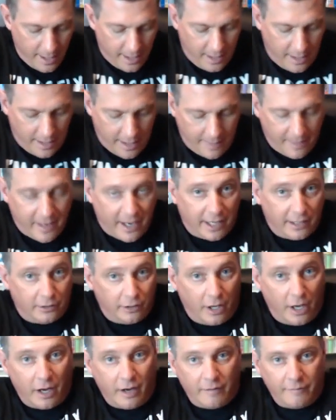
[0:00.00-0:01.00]
And then I
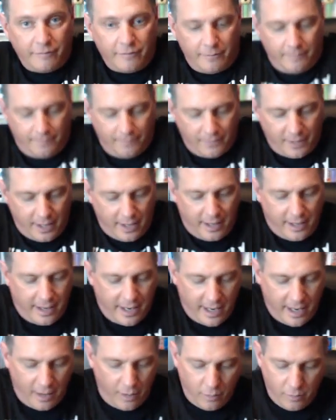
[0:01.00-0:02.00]
love
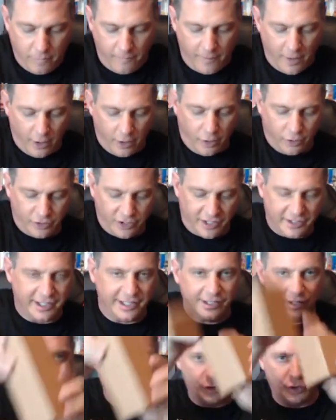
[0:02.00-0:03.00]
how Funko does these
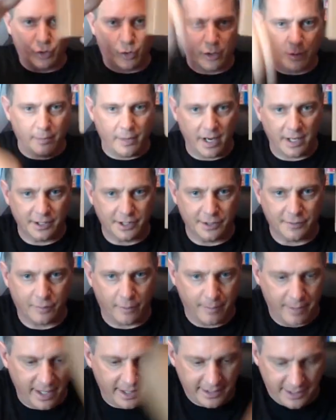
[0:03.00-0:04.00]
little sorter boxes for
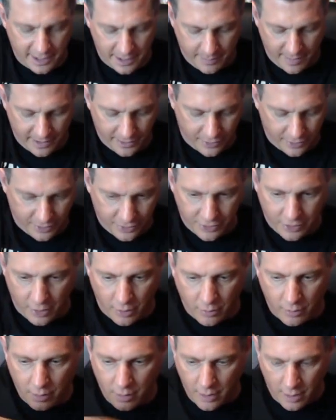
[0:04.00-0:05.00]
Pez dispensers. So
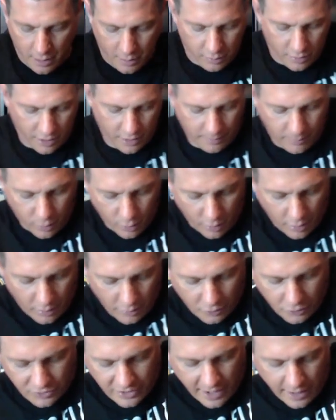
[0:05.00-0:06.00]
we're going to pull all
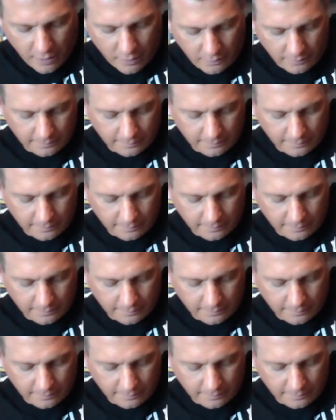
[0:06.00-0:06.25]
those out.